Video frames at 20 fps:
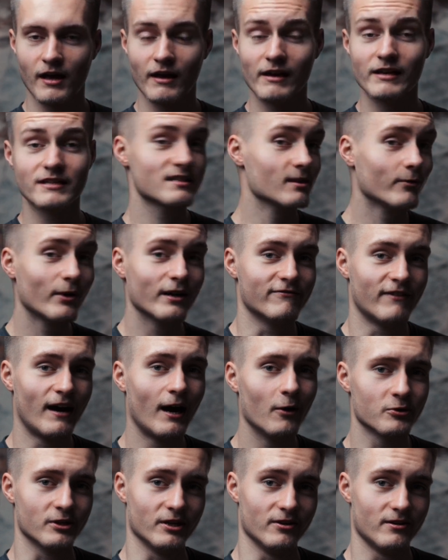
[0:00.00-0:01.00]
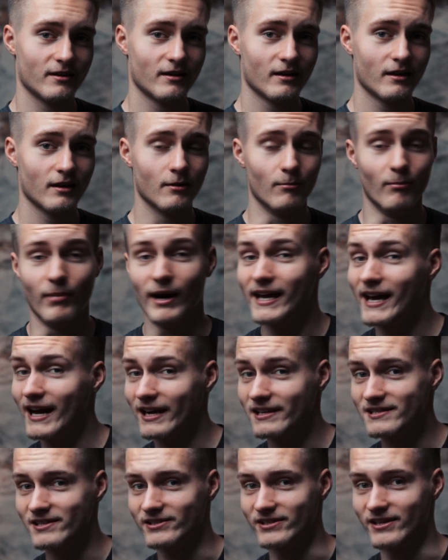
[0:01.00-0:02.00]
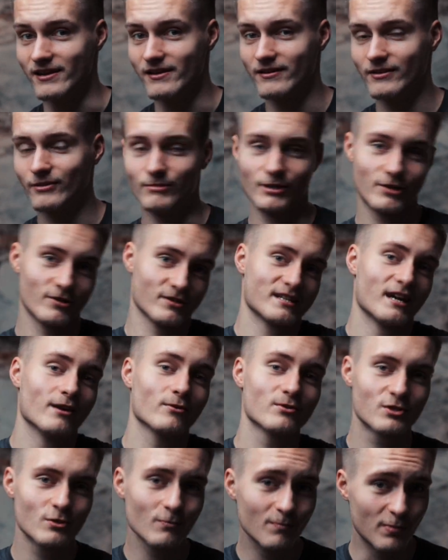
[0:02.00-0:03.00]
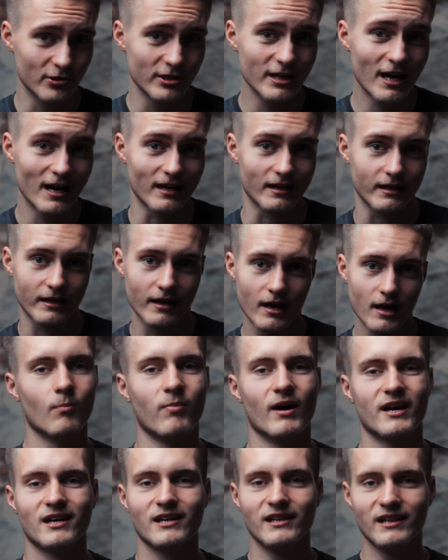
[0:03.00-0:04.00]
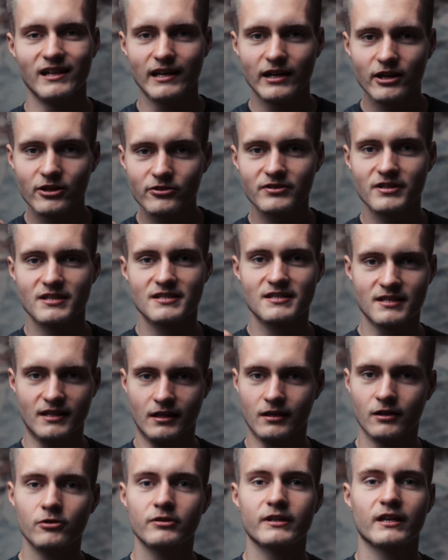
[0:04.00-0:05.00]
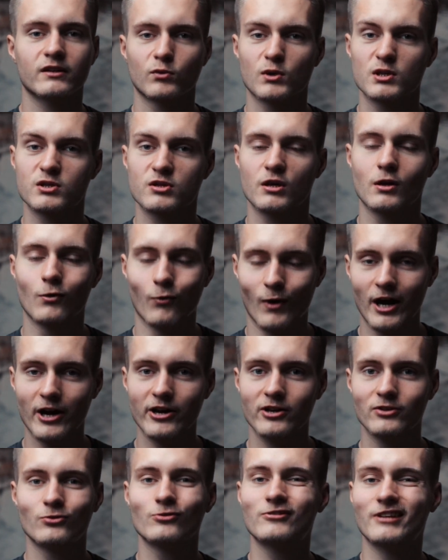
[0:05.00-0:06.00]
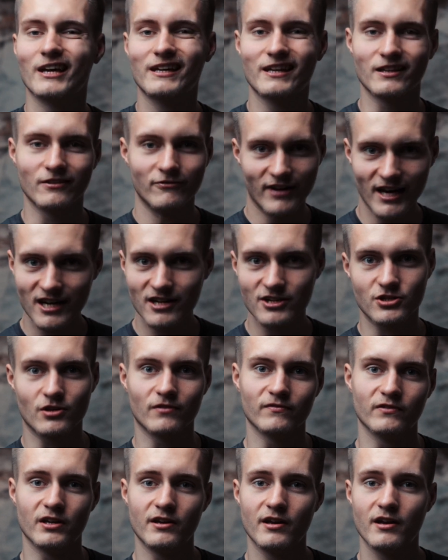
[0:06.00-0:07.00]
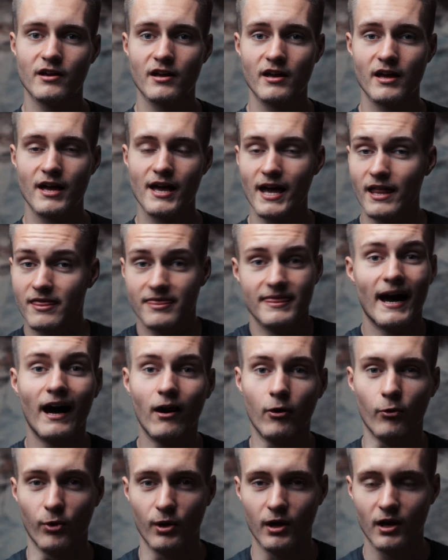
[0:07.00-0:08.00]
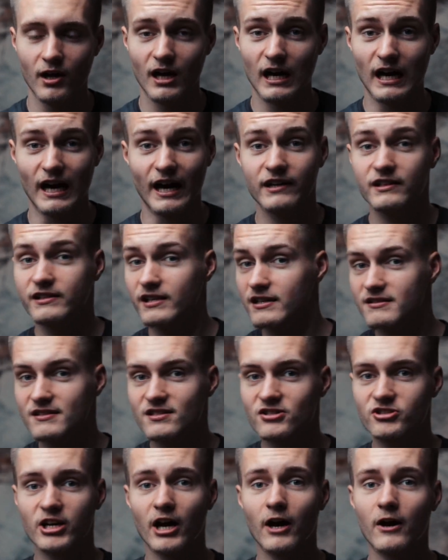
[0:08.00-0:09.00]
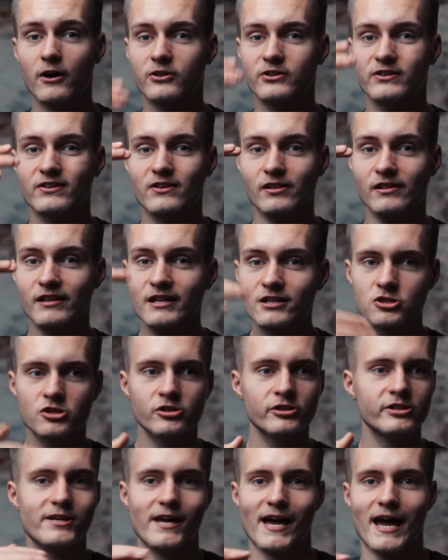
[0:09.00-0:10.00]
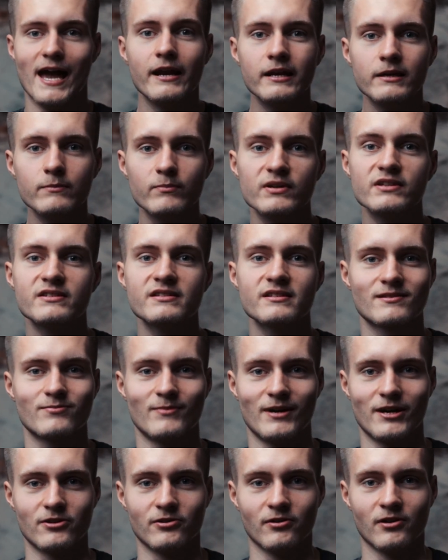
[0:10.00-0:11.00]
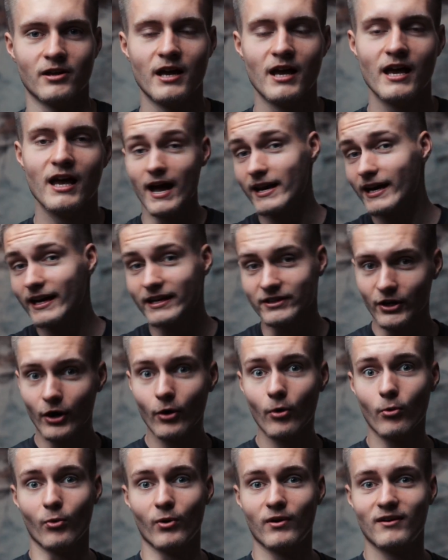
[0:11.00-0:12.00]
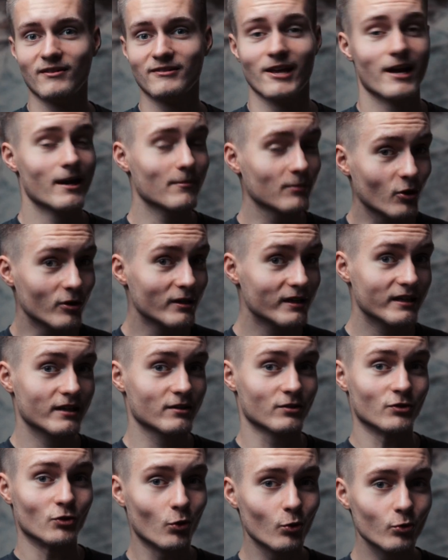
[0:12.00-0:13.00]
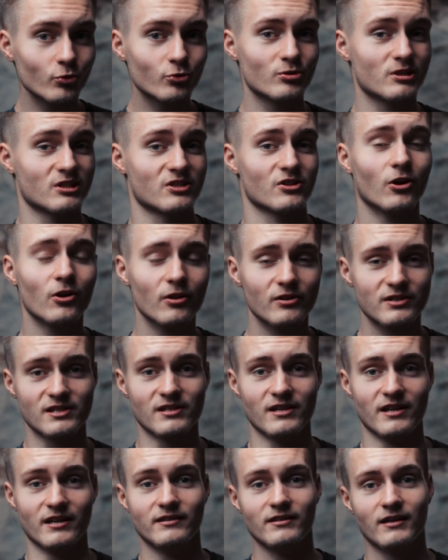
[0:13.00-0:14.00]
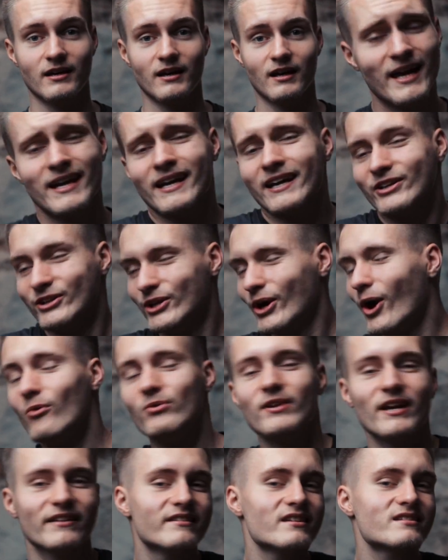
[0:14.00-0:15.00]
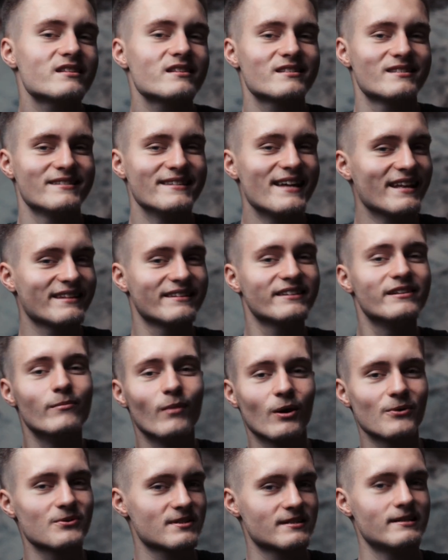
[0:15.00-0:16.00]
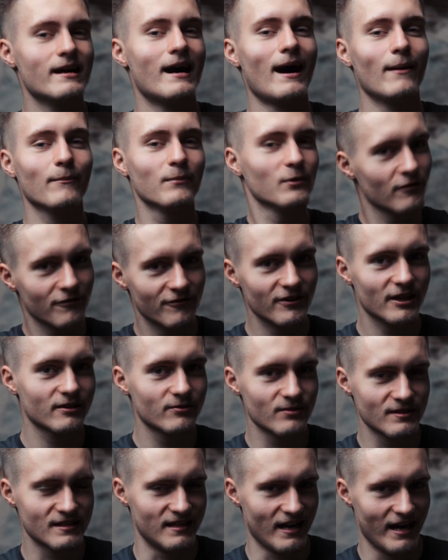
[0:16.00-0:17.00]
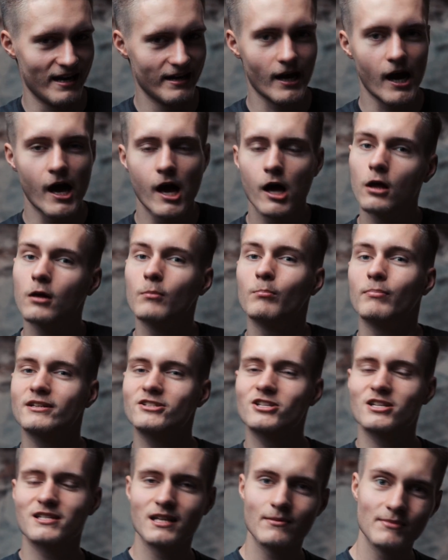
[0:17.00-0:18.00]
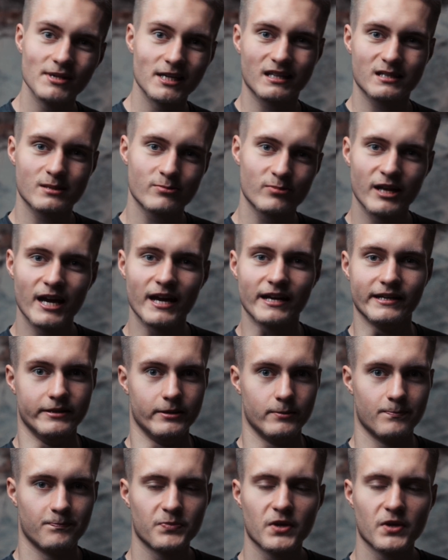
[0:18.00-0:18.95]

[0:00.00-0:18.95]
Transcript: And so I found it. By accident, because I was super young. But I learned the skill that was required to take advantage of it. And now, I can start literally any business model, and I know that I'm gonna get good results in it. And I know that this is not the most humble thing to say, but just let me explain.